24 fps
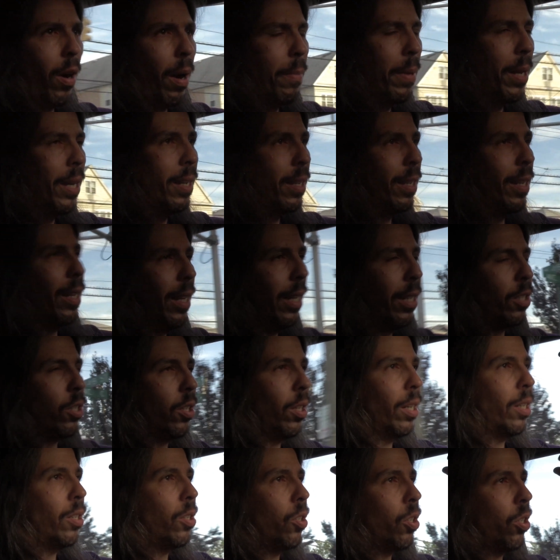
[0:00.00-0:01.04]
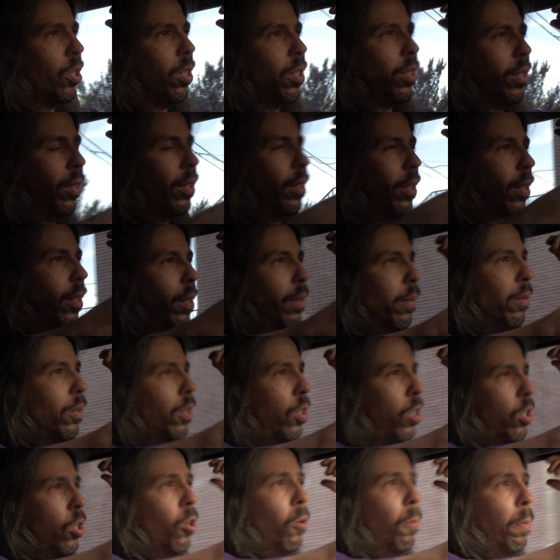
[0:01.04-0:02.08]
I mean, it's just the
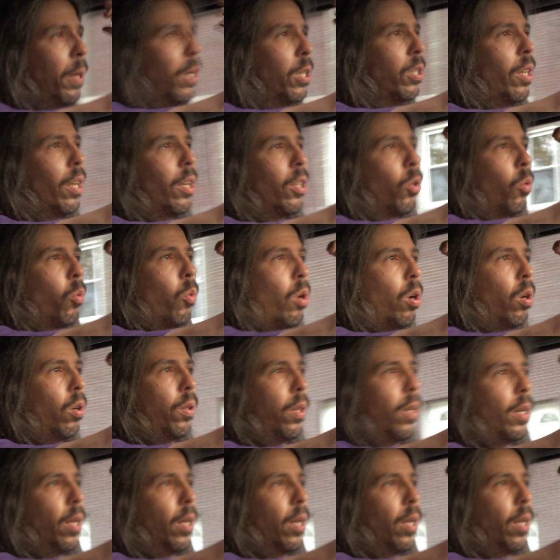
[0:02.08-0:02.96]
stupidest thing in the world.